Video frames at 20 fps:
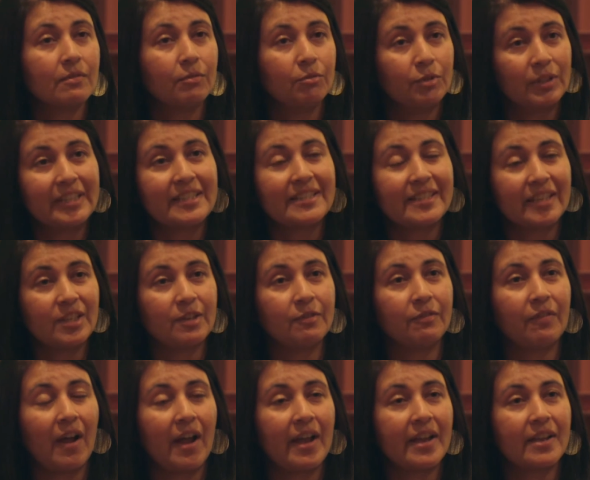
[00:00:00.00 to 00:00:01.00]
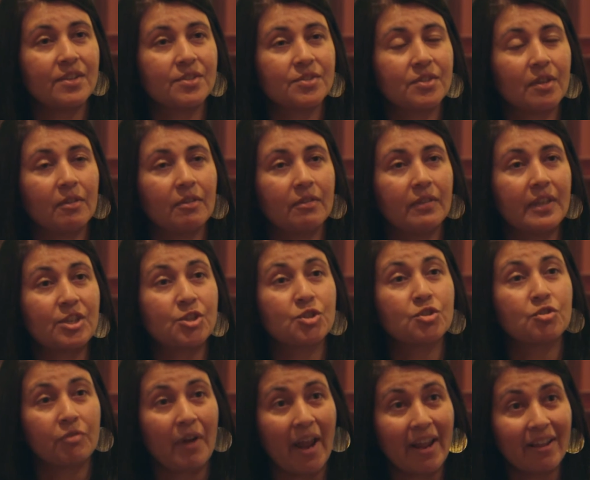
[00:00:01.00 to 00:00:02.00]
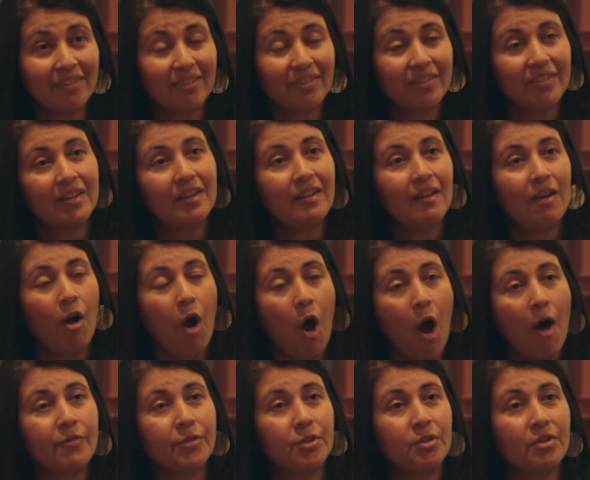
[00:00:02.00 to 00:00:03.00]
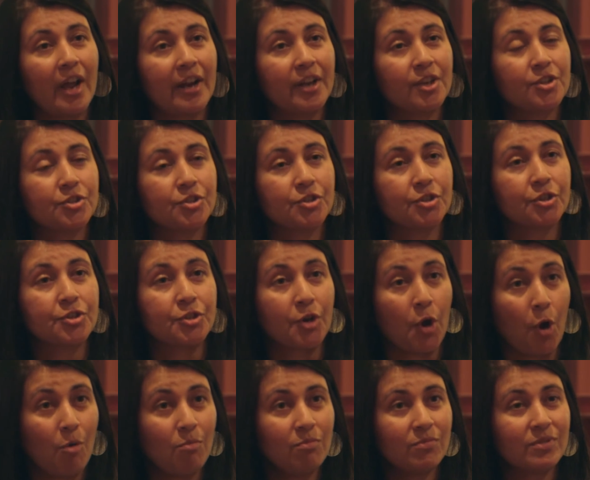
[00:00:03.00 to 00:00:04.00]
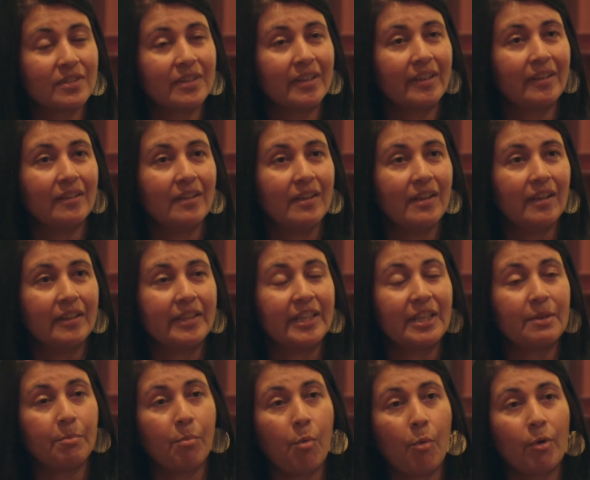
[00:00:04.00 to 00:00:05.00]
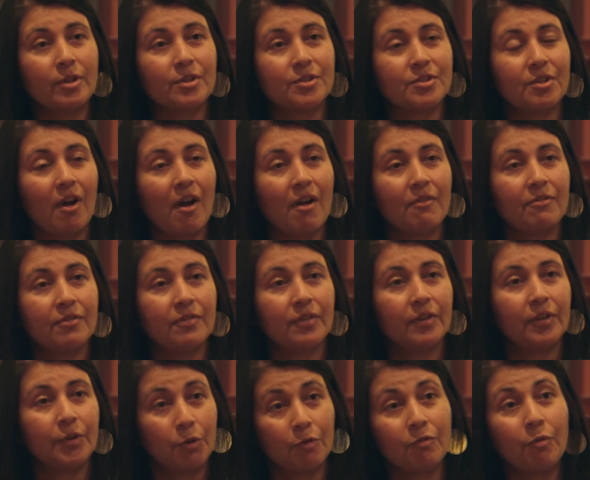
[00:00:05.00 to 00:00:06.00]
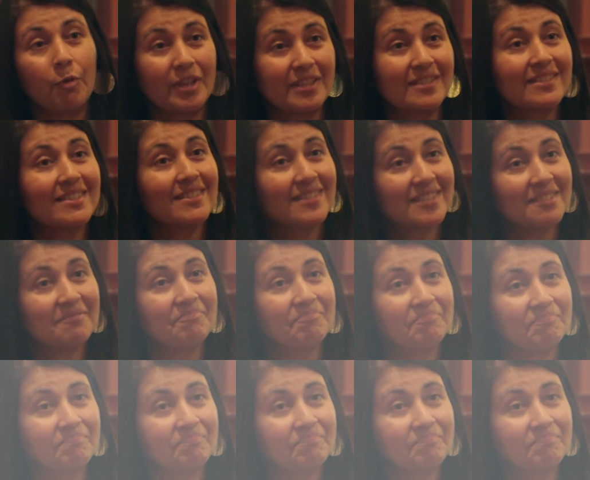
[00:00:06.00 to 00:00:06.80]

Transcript: really signifies the strength of the United Church Homes, the importance of your voices.